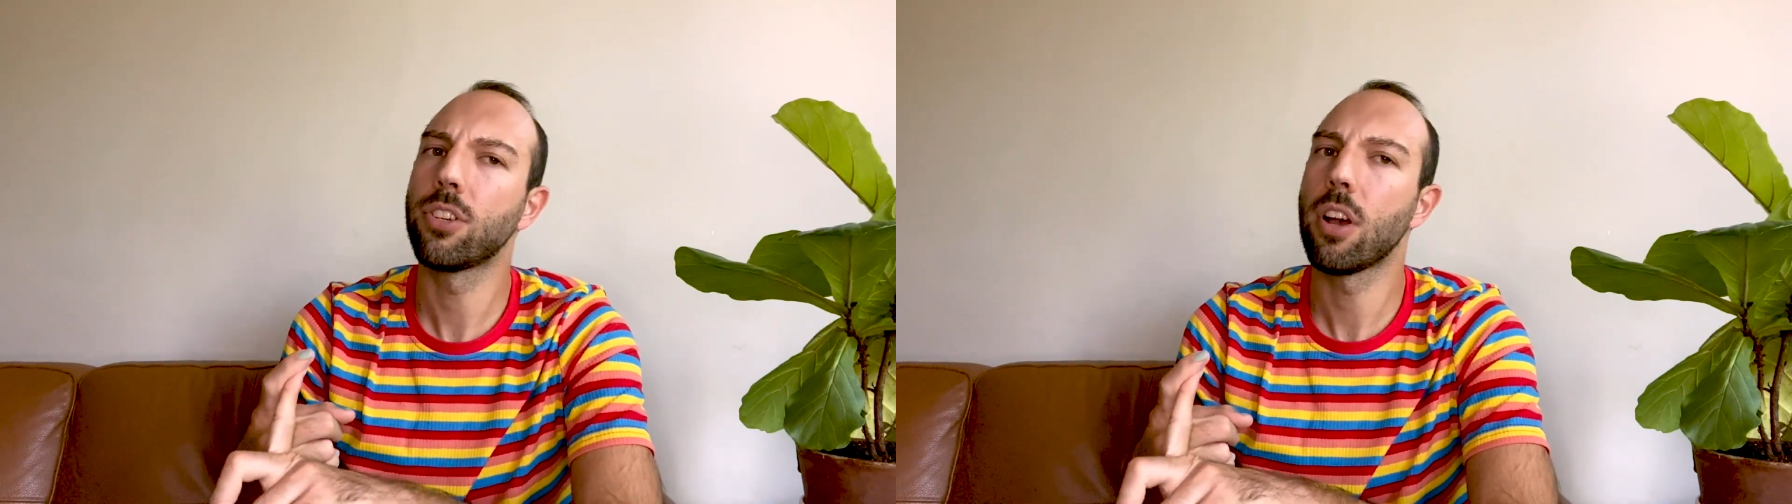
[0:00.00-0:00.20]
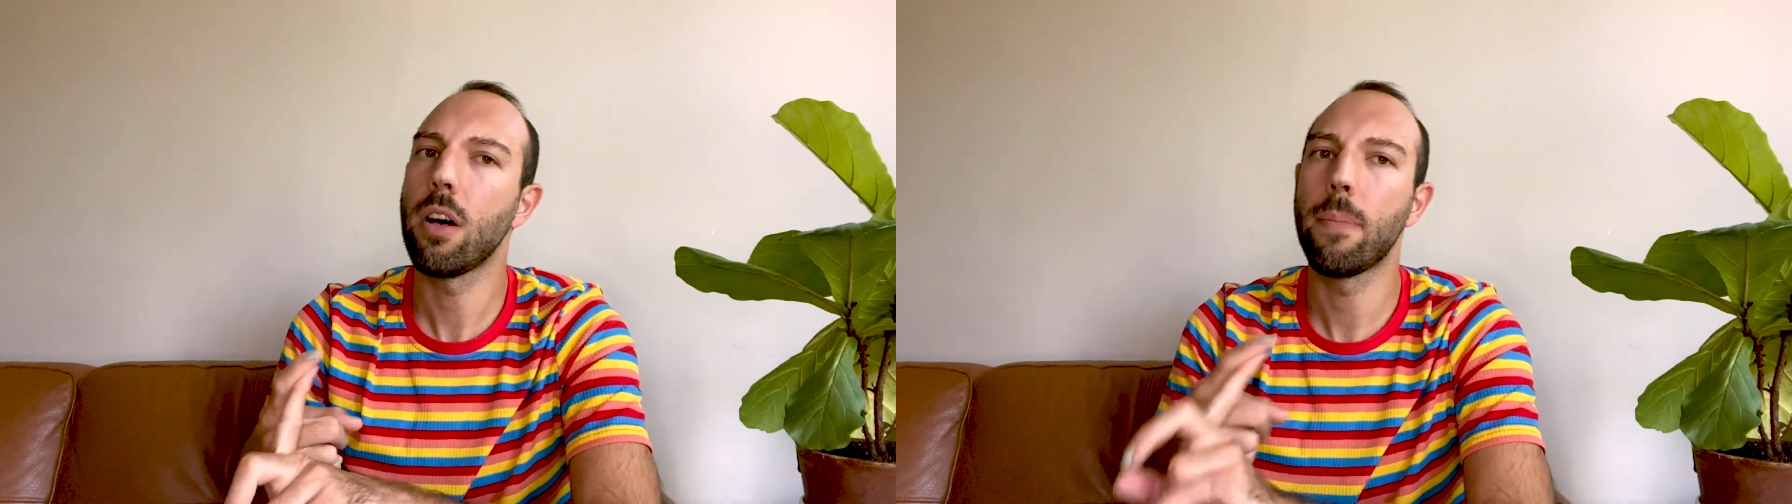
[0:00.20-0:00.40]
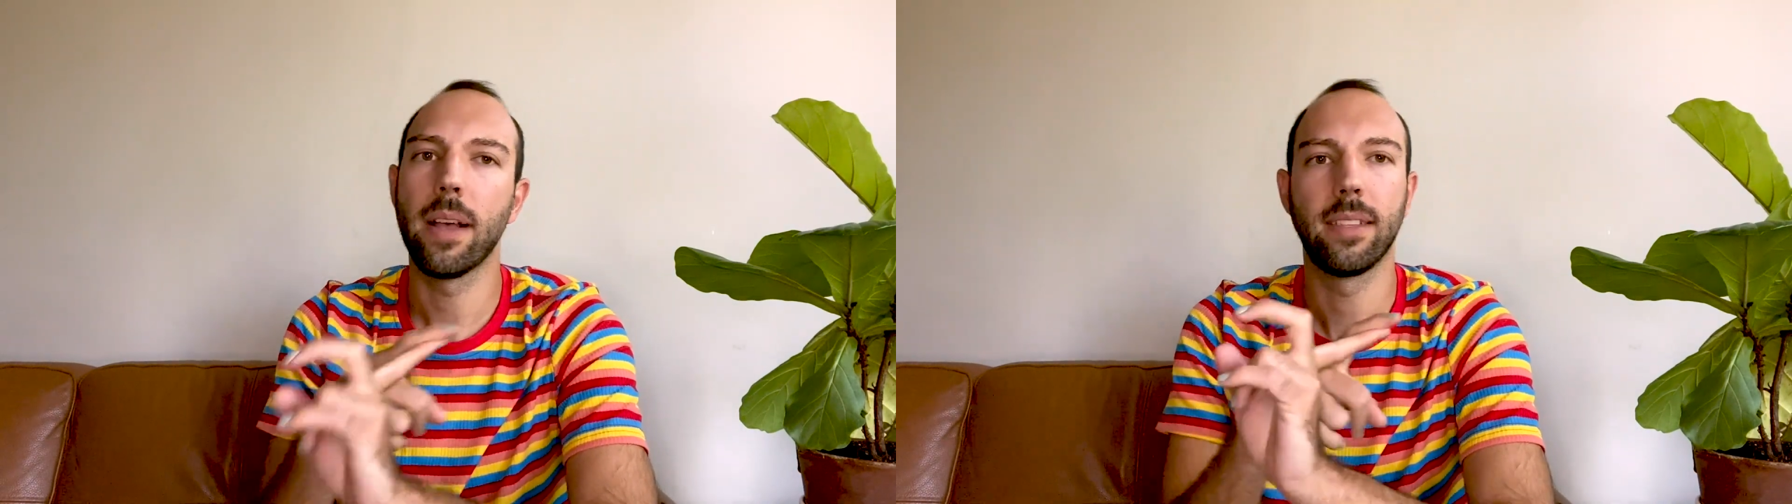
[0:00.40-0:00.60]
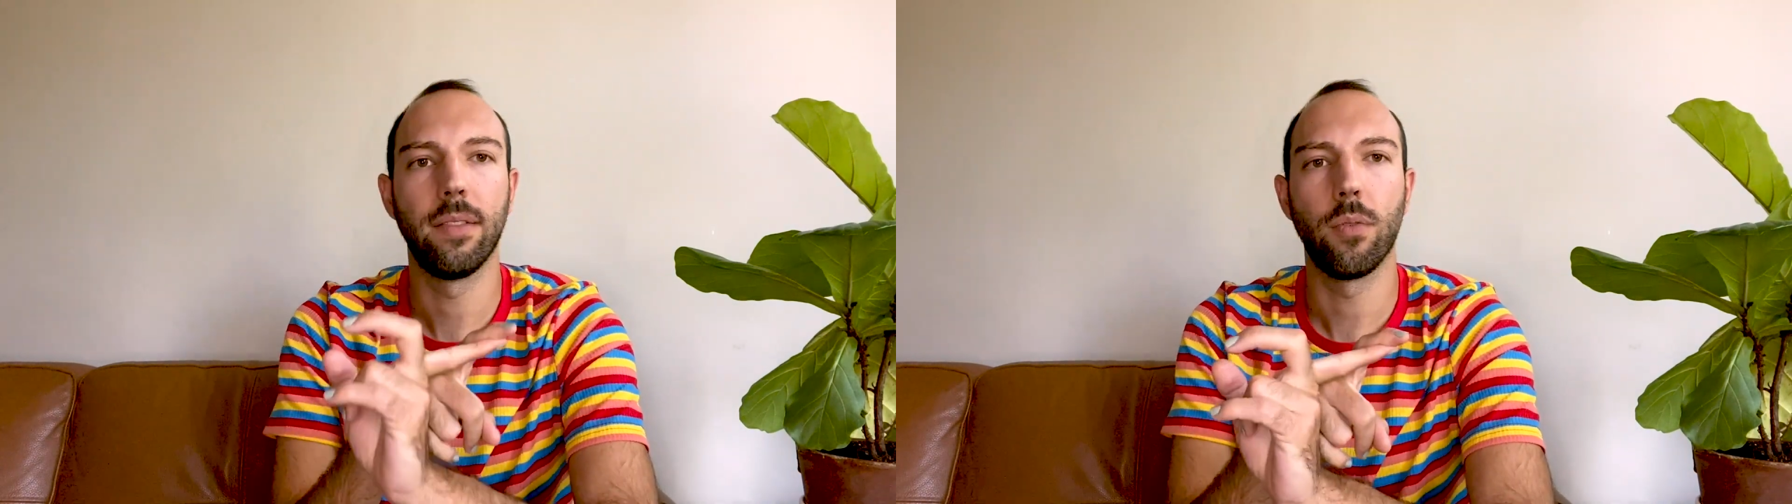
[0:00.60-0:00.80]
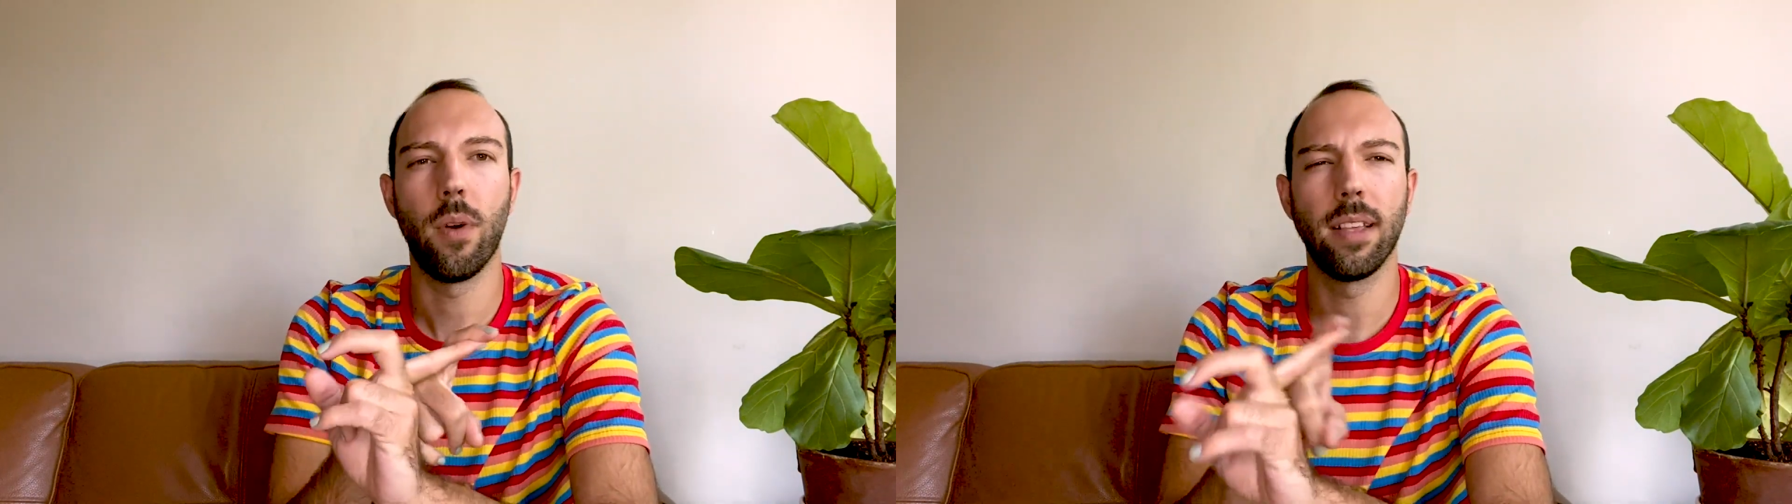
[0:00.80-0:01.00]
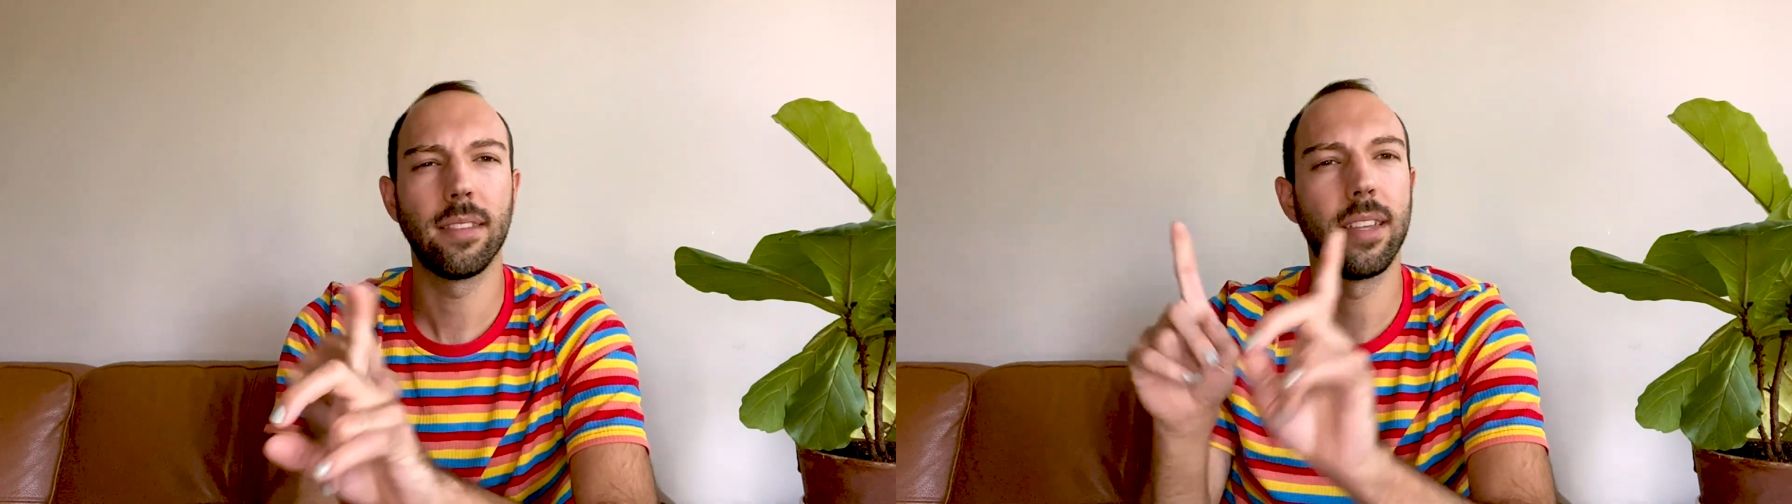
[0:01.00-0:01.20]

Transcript: Shawl by Stephen West.